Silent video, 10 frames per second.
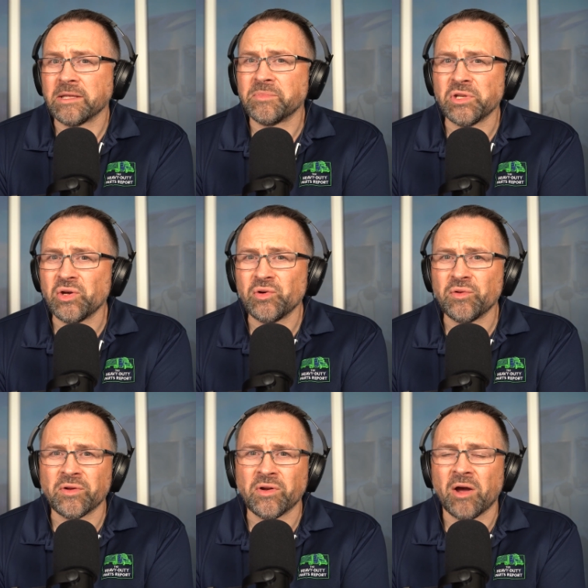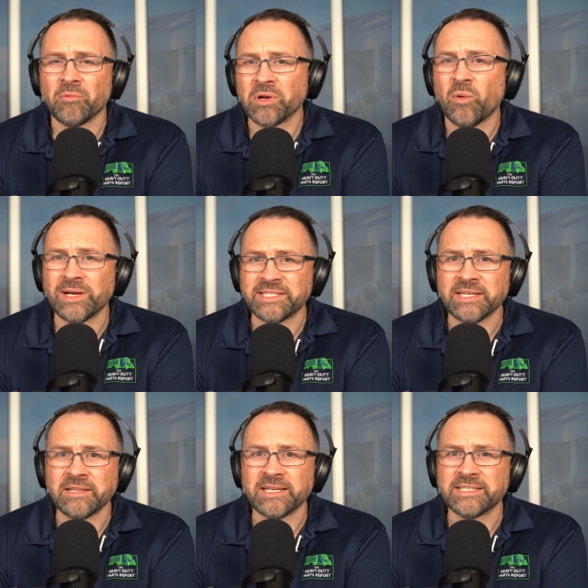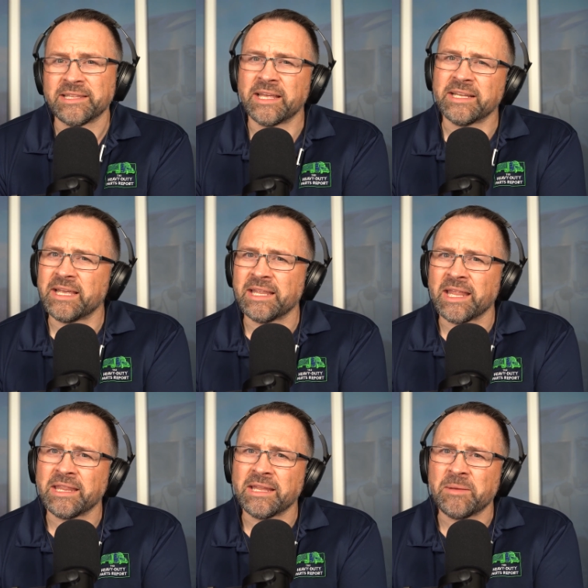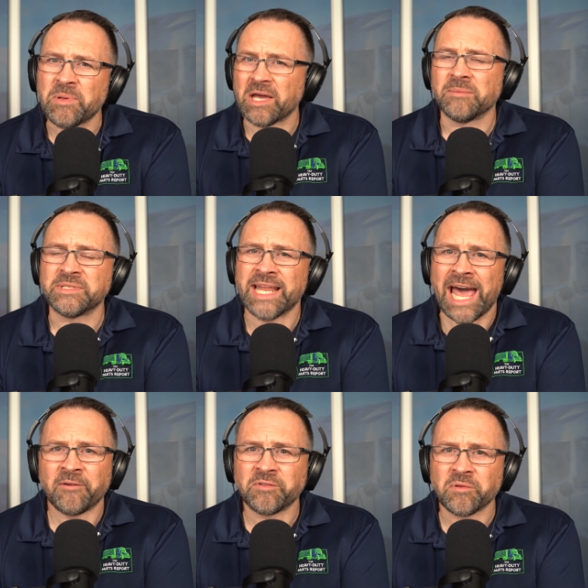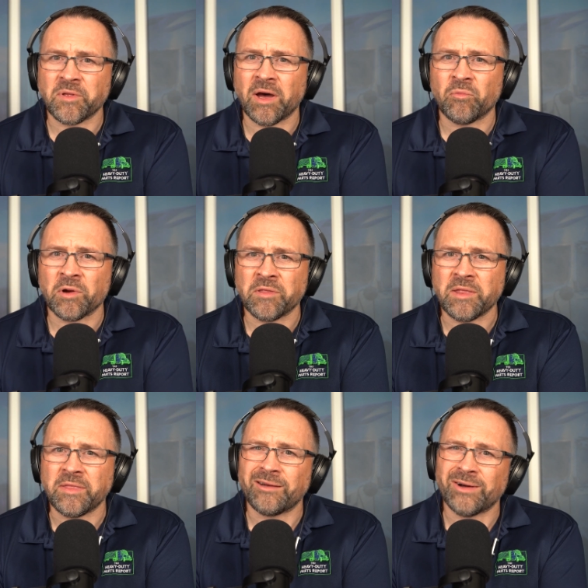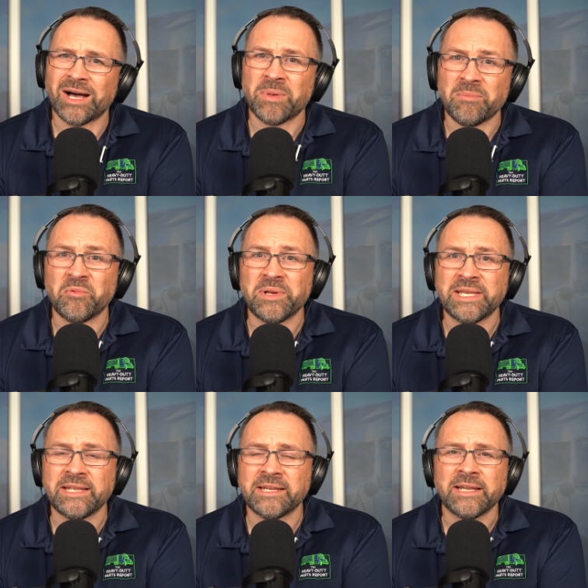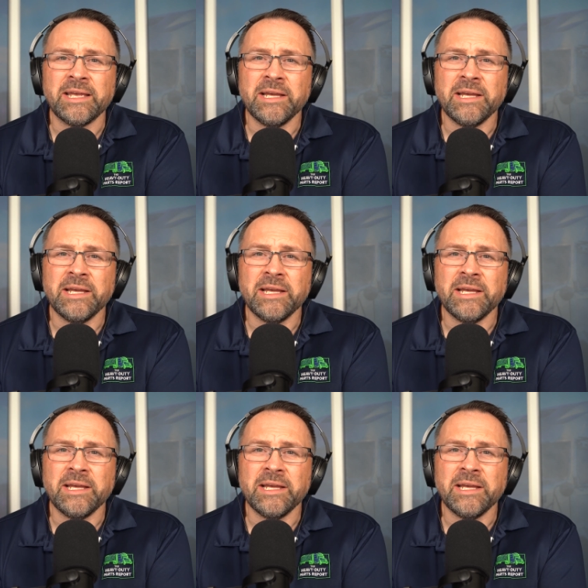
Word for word: them new they're not requesting this and then and then it becomes an afterthought where they think well maybe we need it